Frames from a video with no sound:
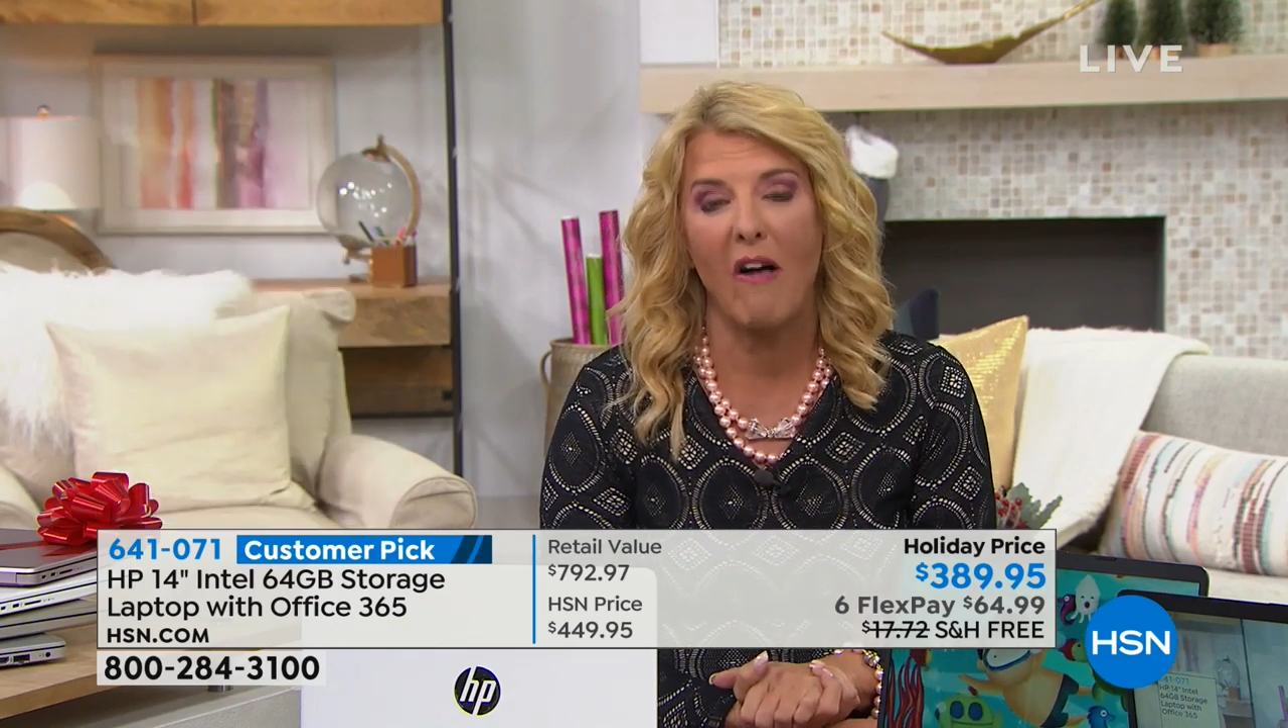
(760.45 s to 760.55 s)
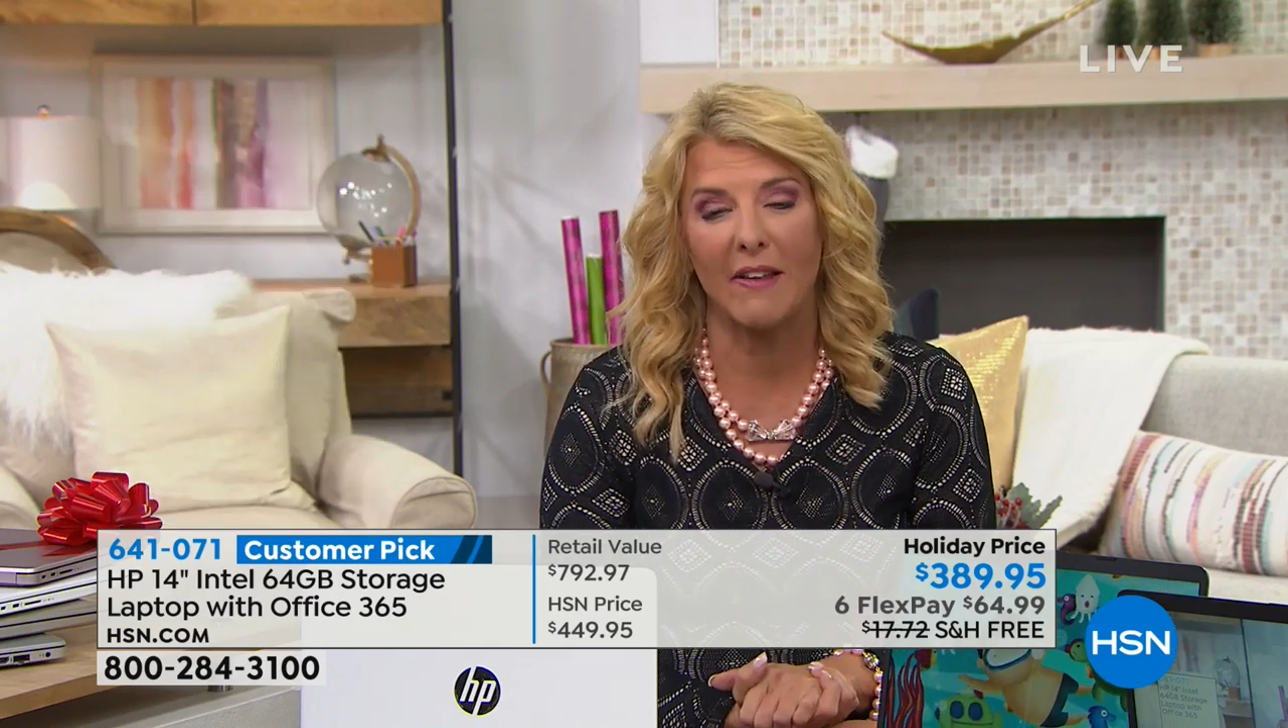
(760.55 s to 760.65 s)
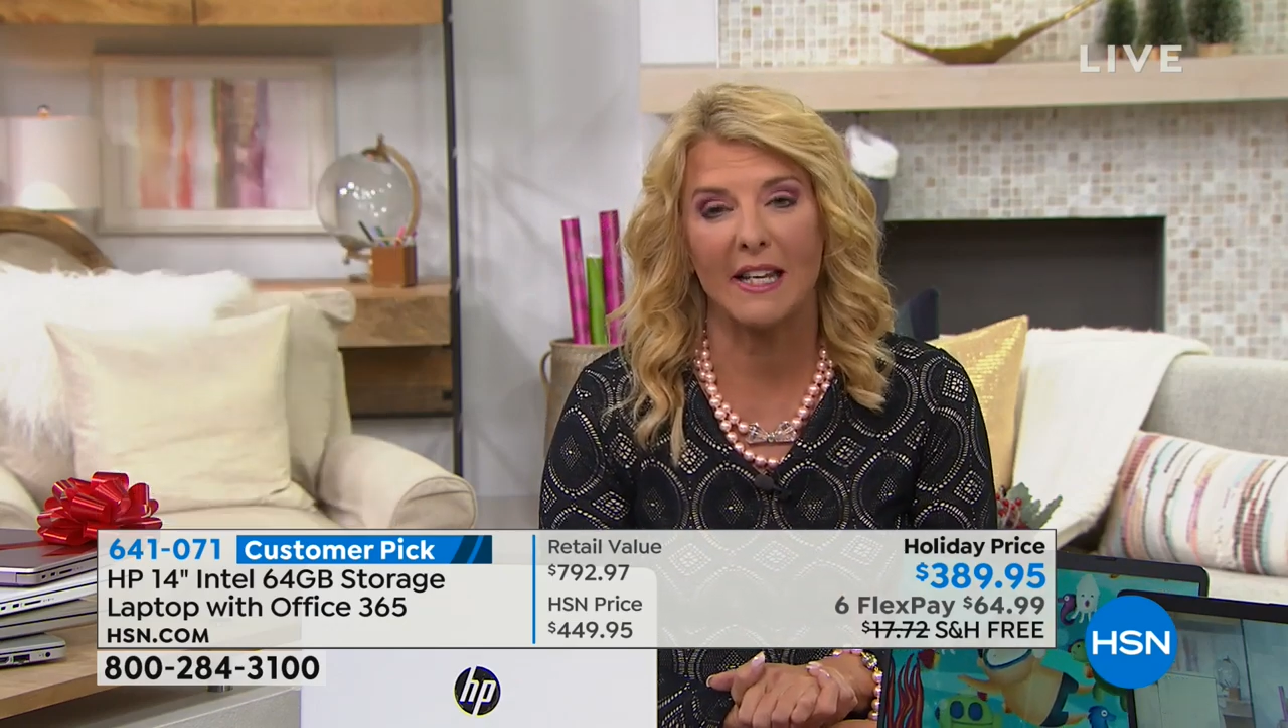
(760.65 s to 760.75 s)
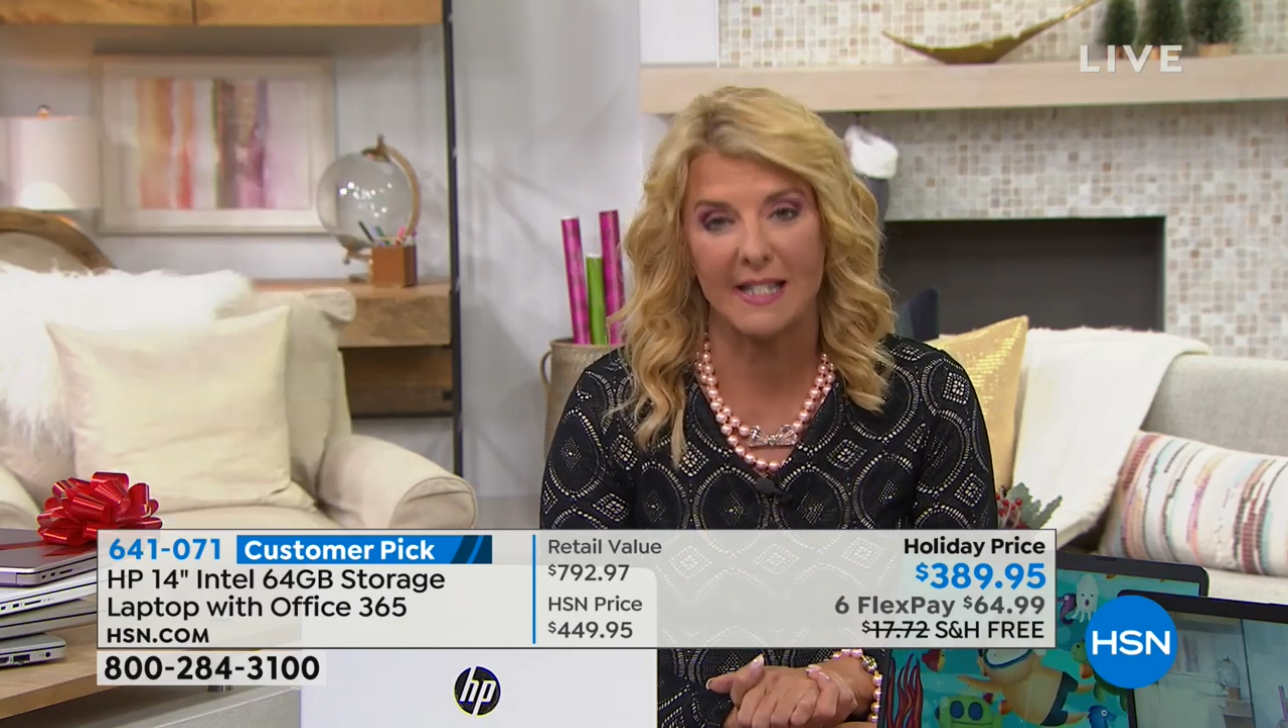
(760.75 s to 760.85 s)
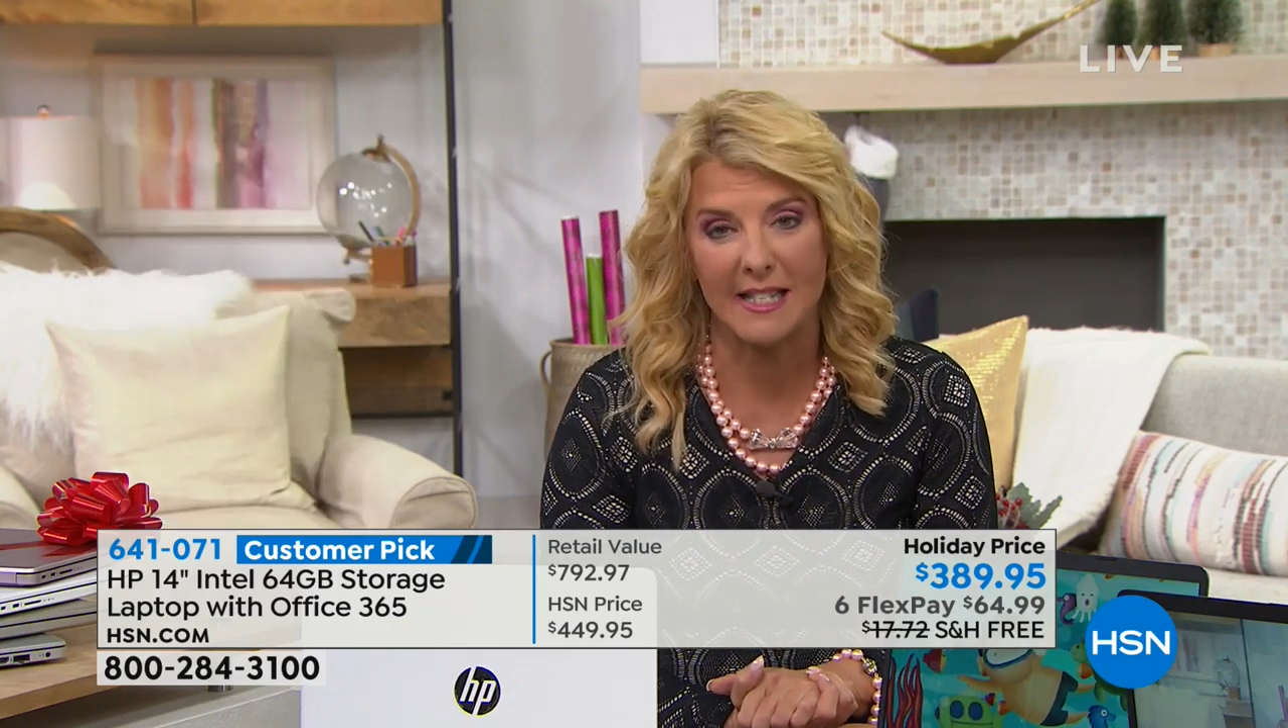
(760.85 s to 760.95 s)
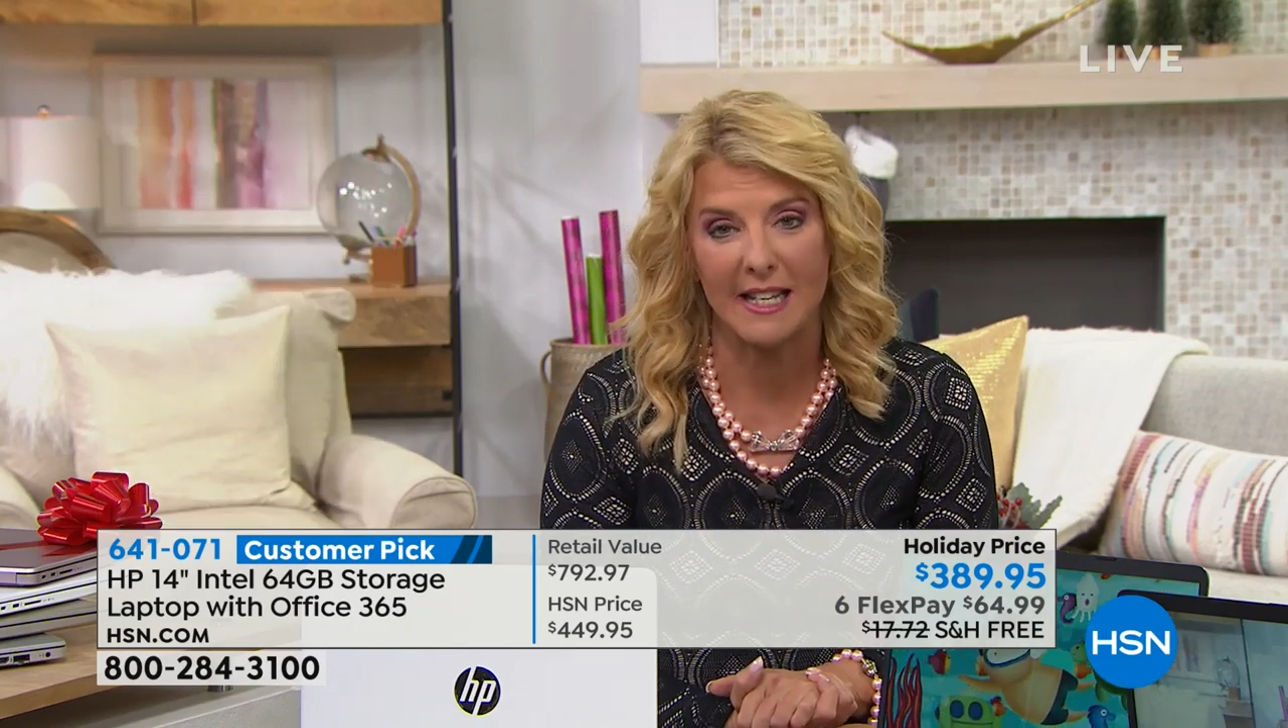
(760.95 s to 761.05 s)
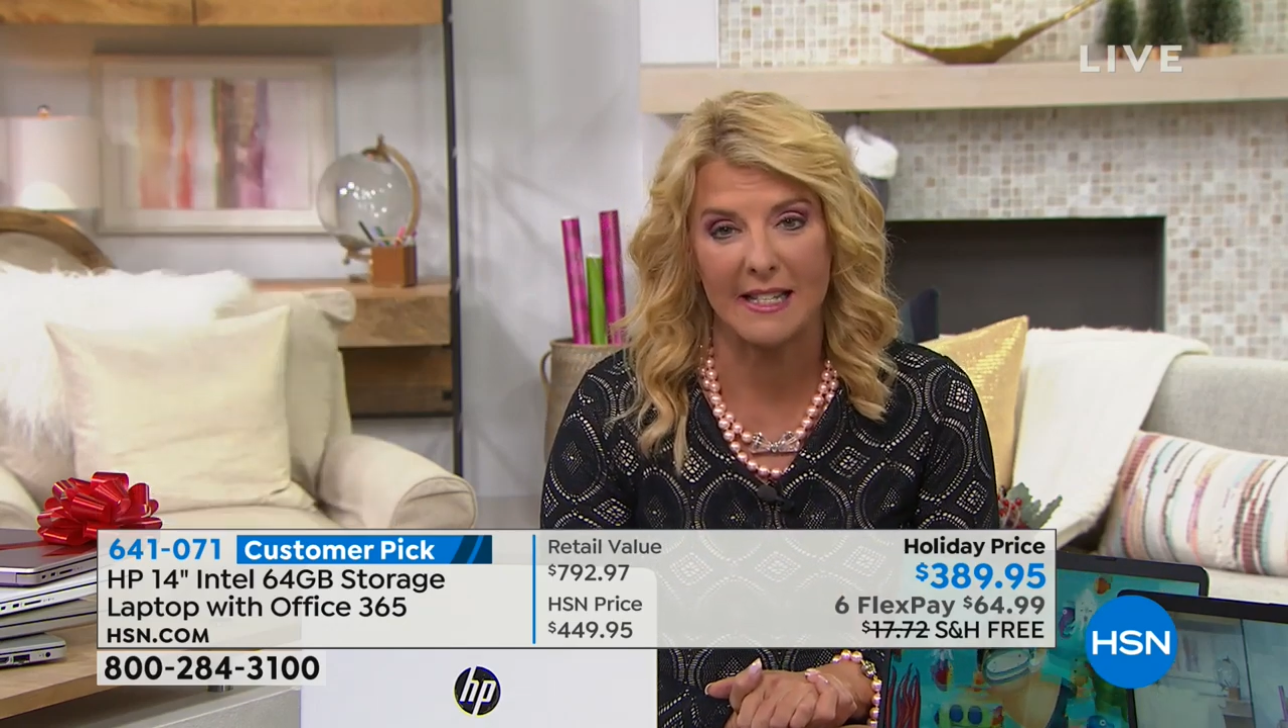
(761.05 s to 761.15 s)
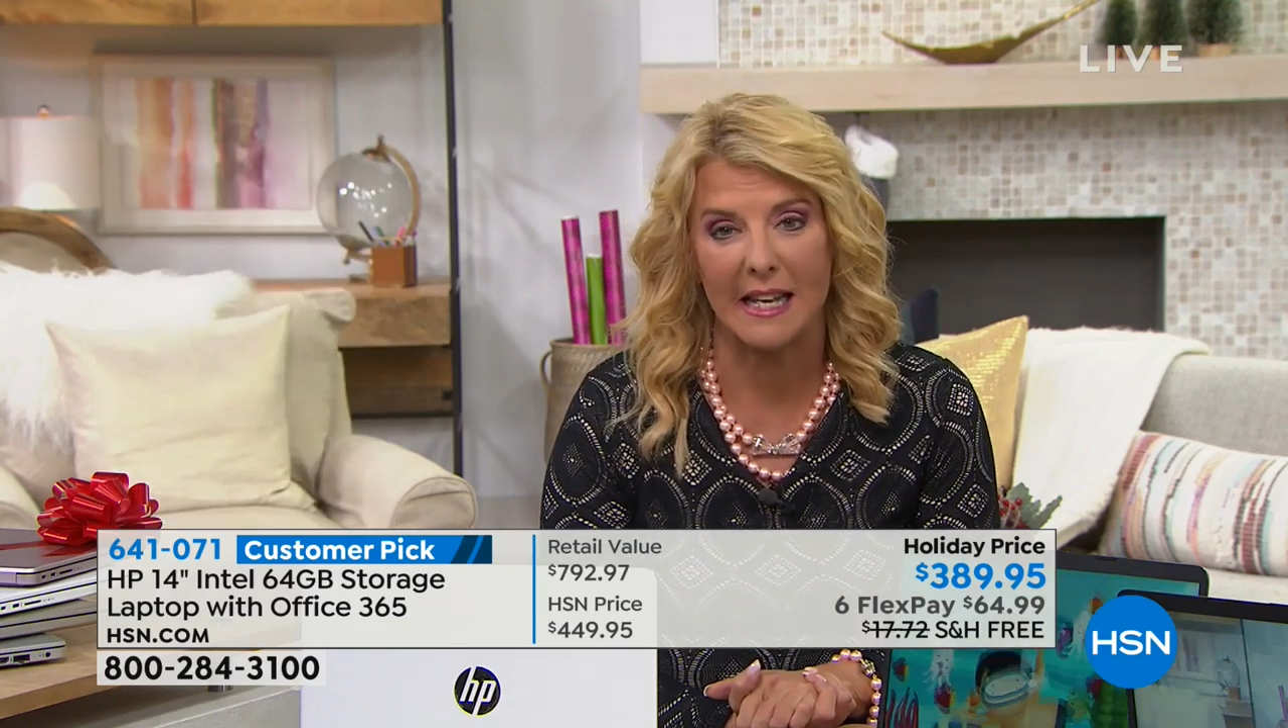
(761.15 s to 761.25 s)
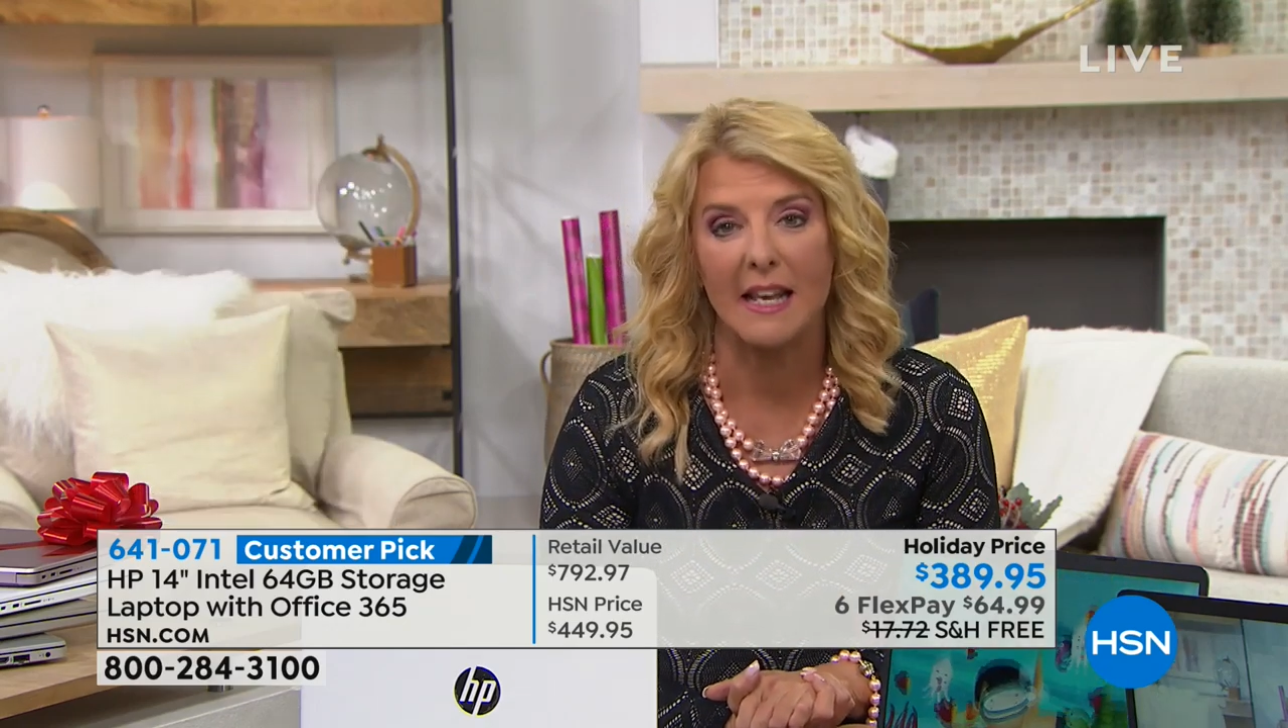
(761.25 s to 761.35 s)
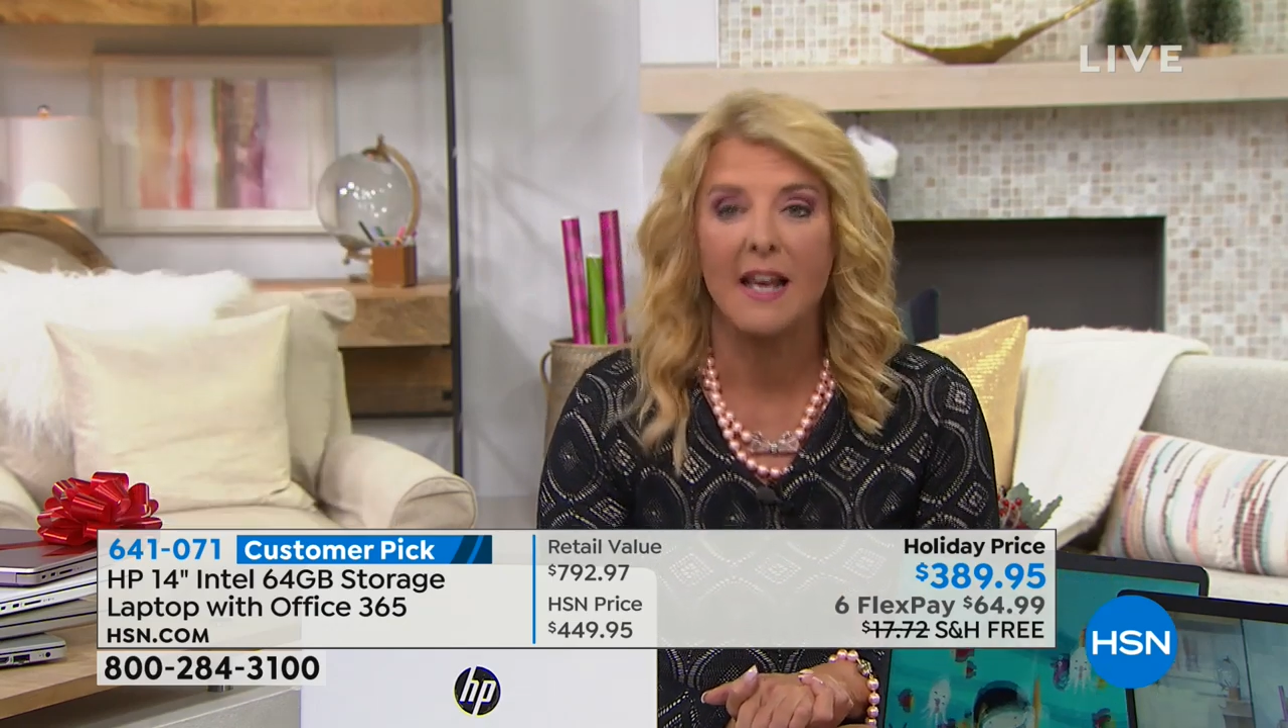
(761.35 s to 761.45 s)
holiday
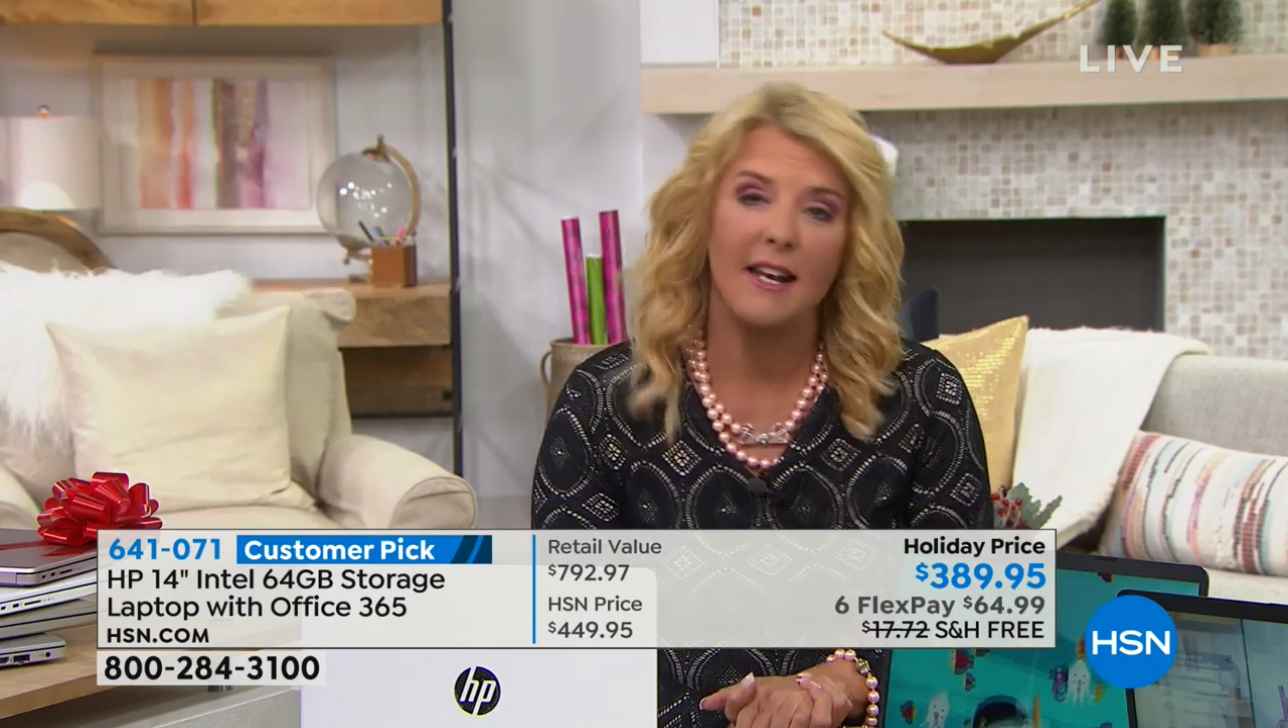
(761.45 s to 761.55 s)
season.